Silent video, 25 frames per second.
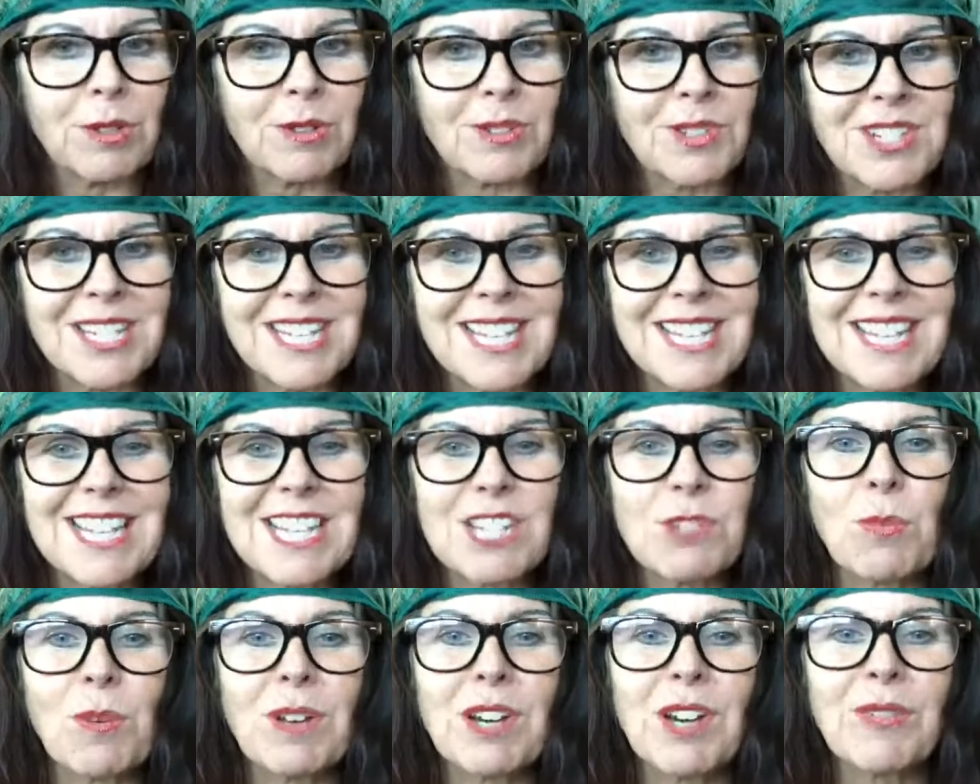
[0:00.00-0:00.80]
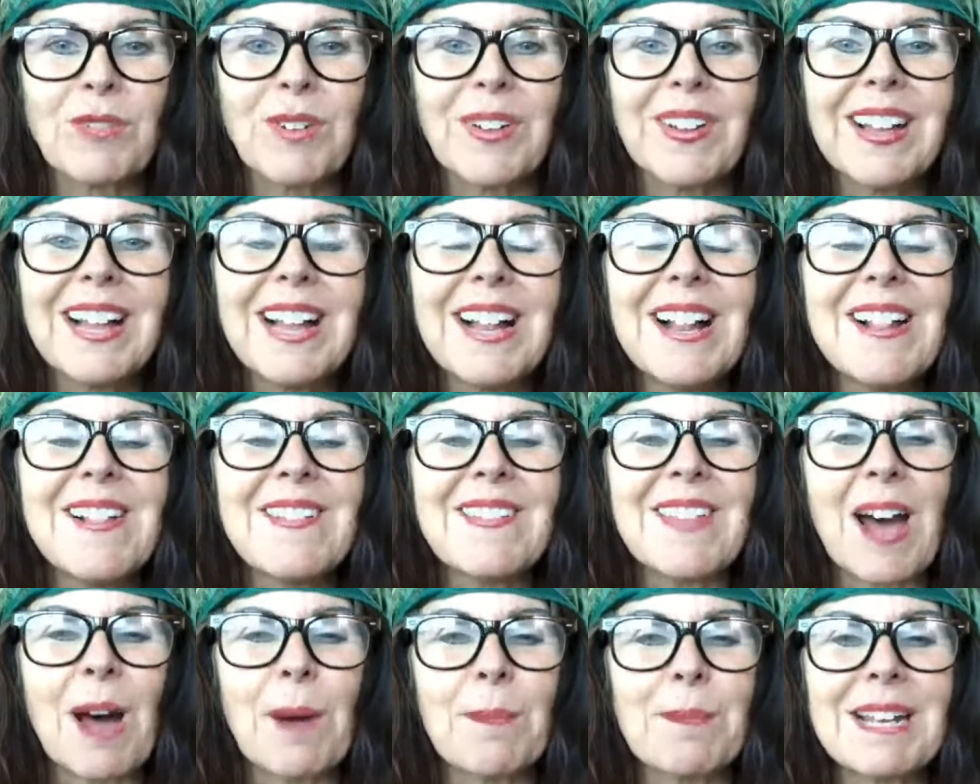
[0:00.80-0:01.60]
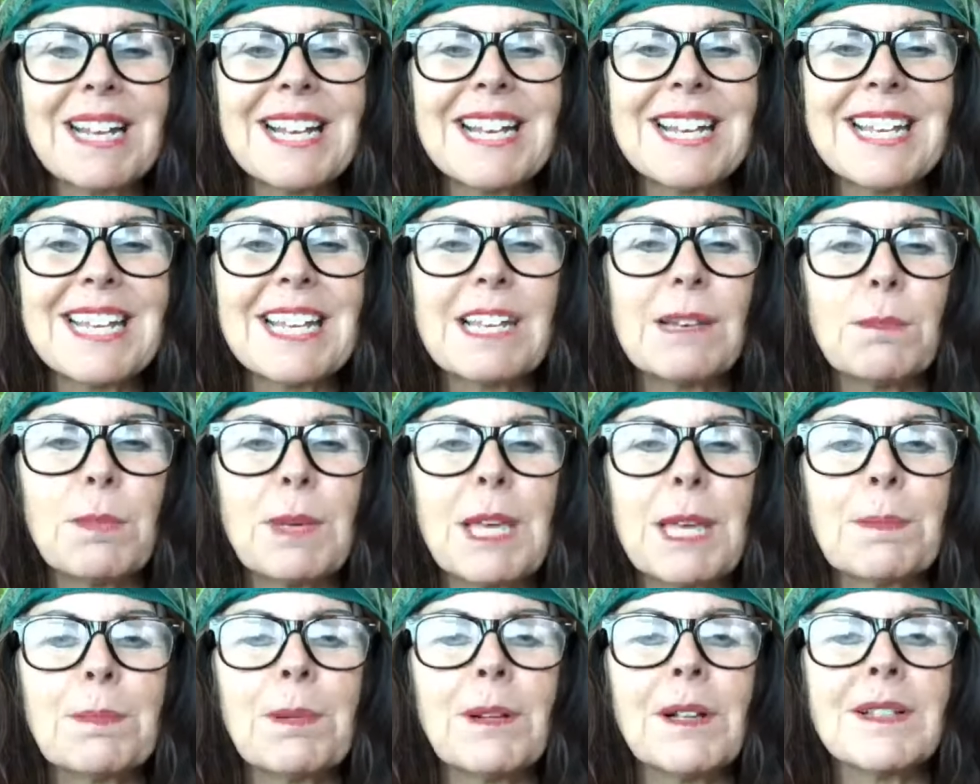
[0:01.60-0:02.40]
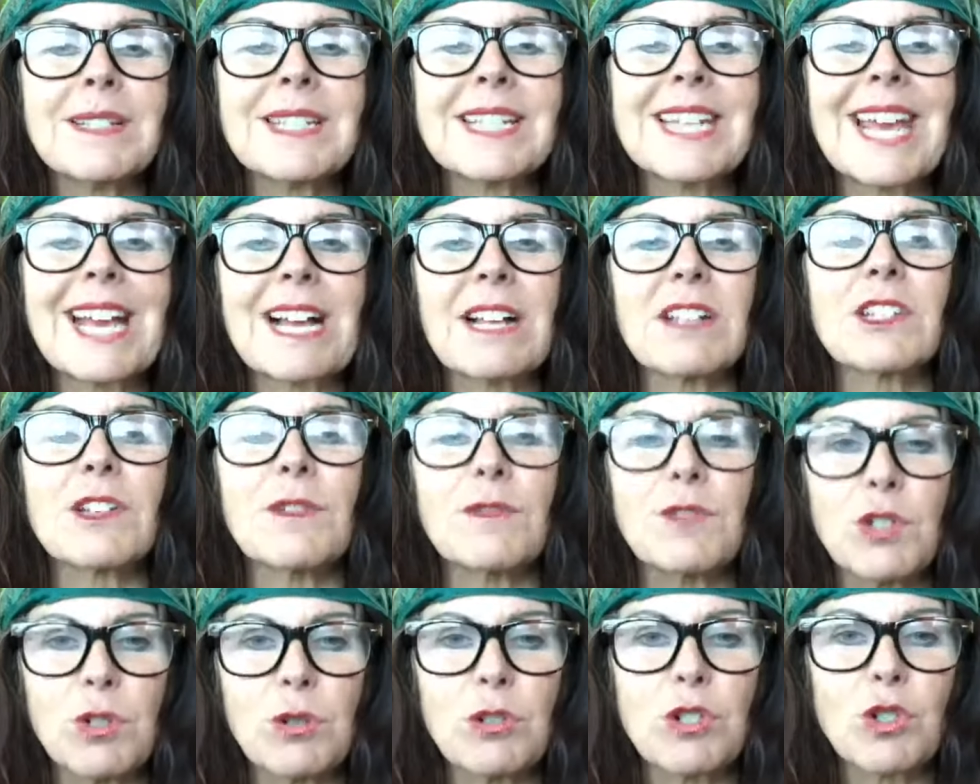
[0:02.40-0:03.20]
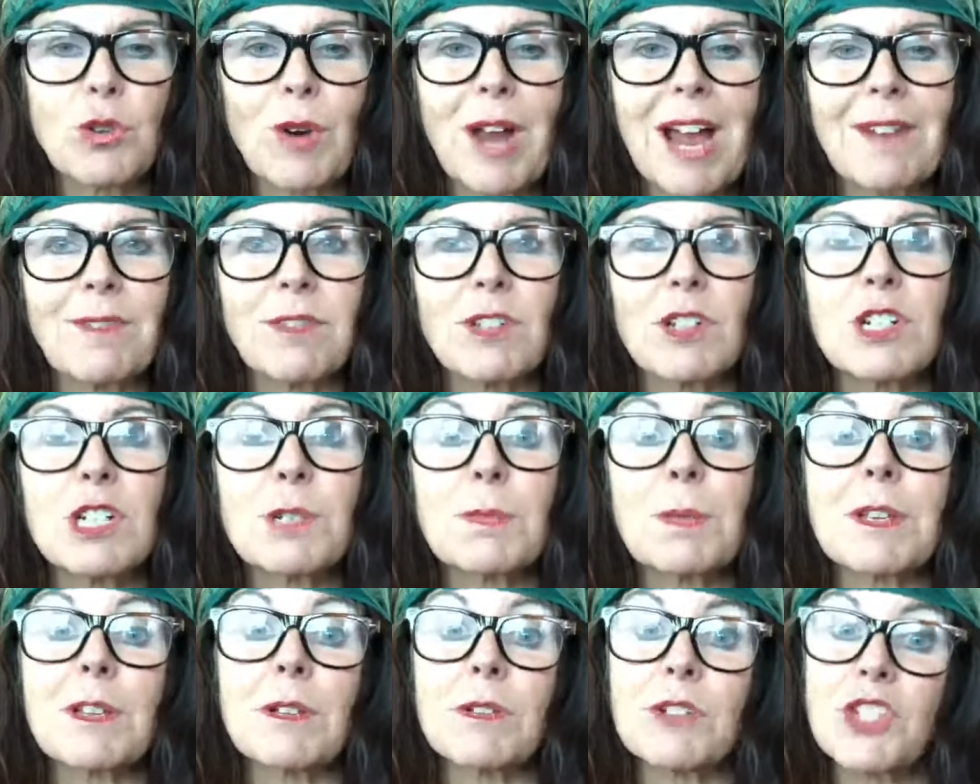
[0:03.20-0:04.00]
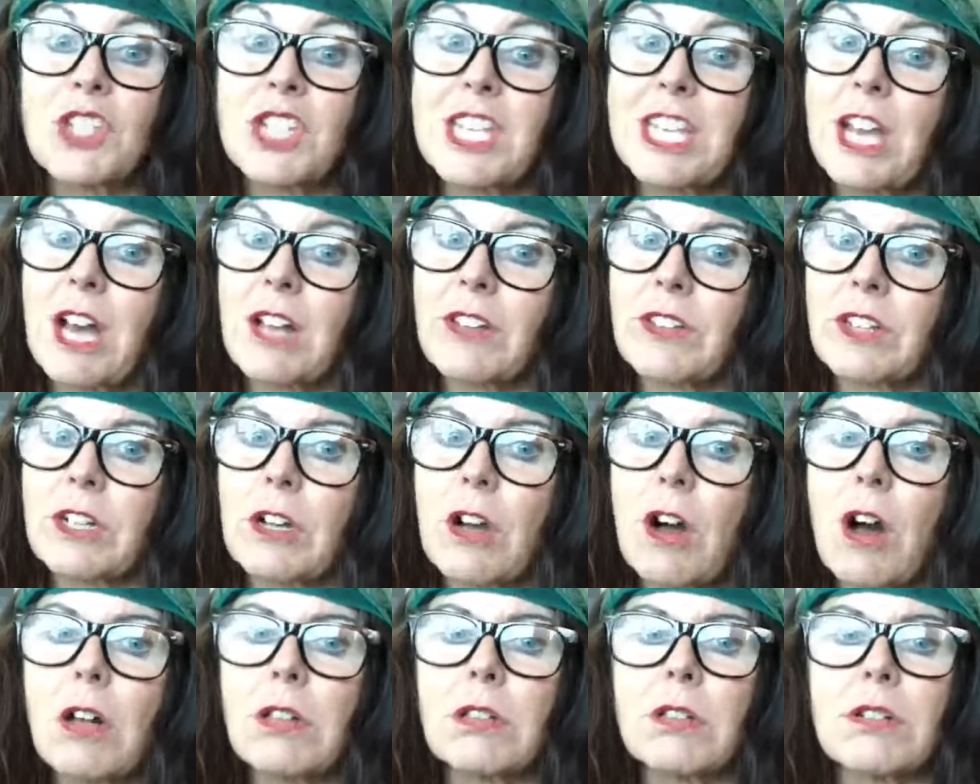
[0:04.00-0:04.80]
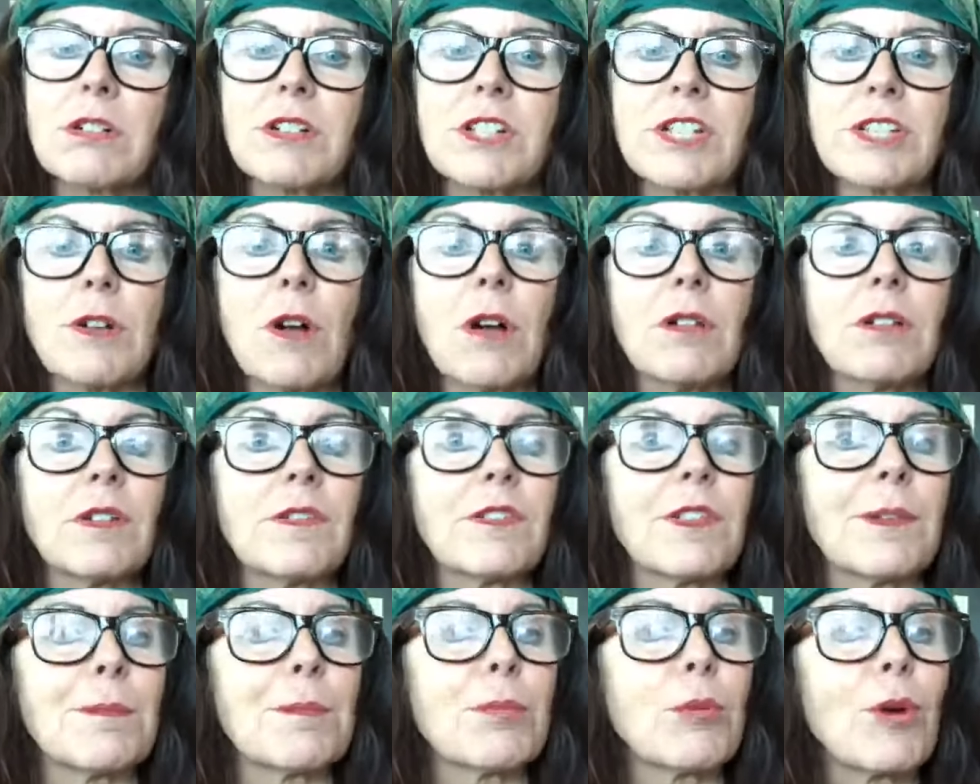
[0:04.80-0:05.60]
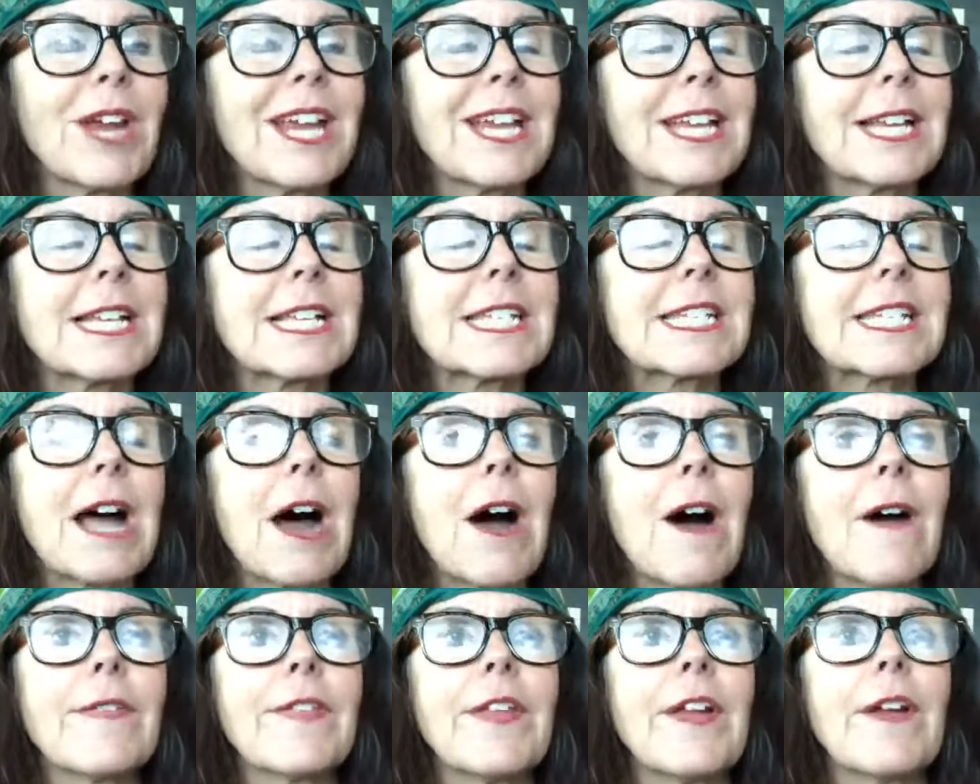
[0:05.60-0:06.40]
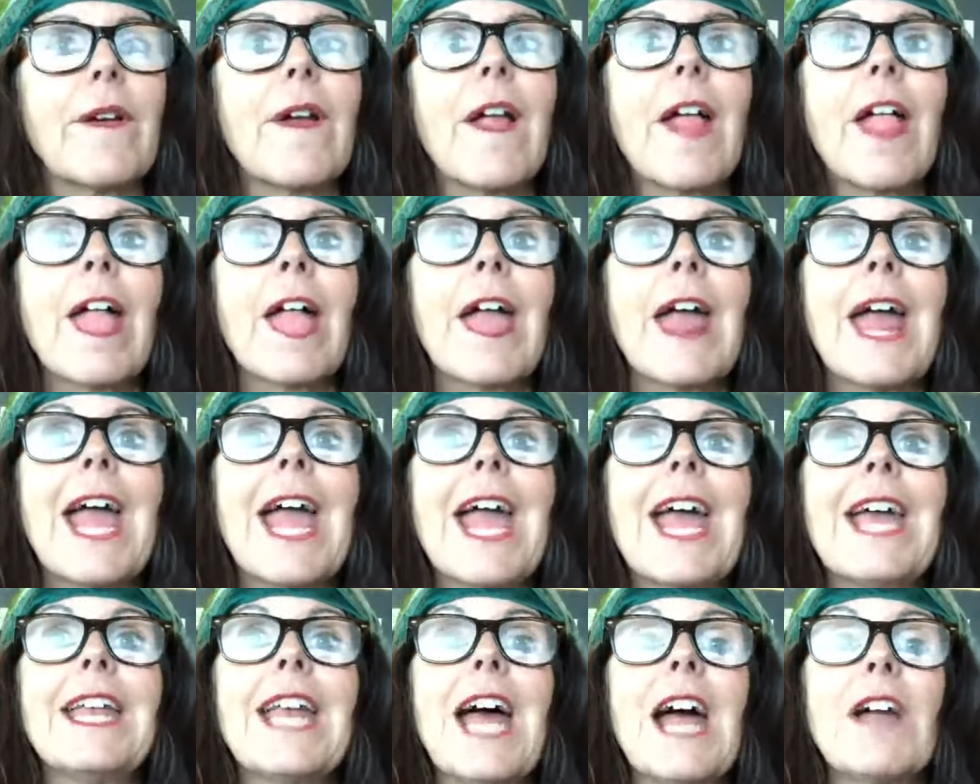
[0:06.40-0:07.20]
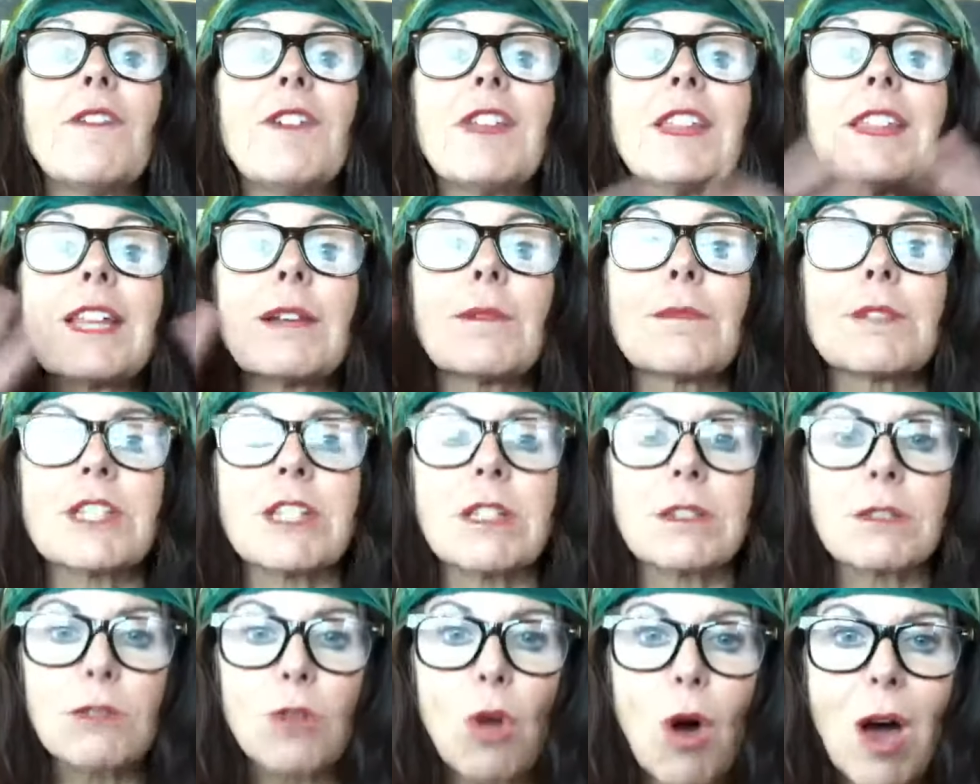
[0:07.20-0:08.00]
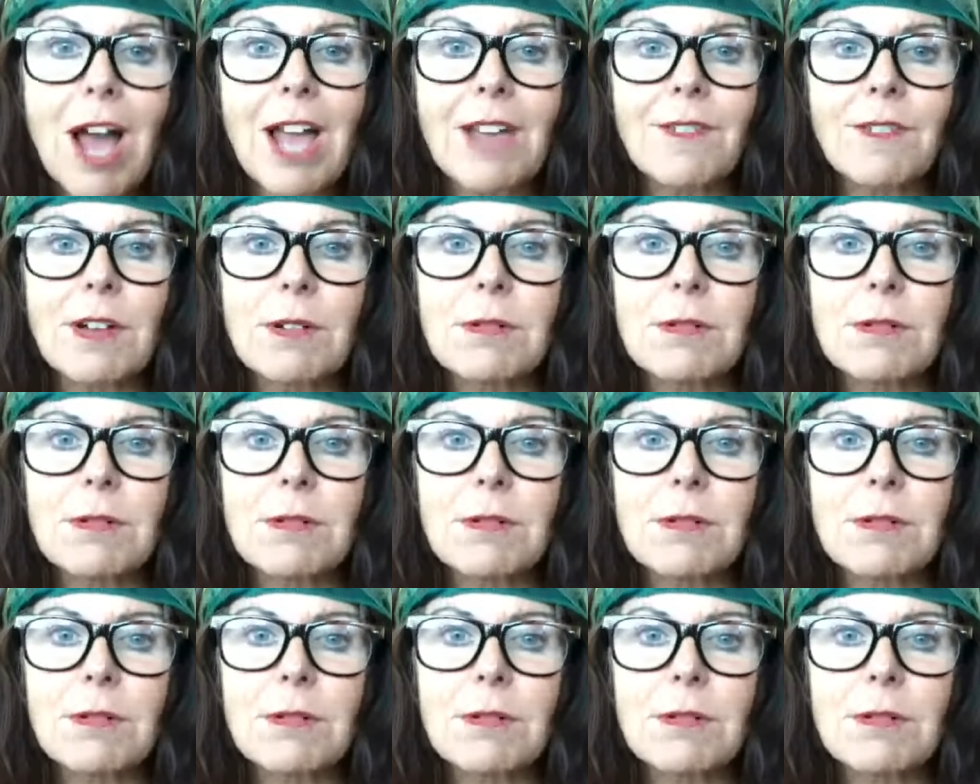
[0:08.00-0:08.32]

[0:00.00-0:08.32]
You'll see these wonderful Indian people, Tales of Two Travelers, but you'll see all the colors and all of the brightness on there, and everything was alive.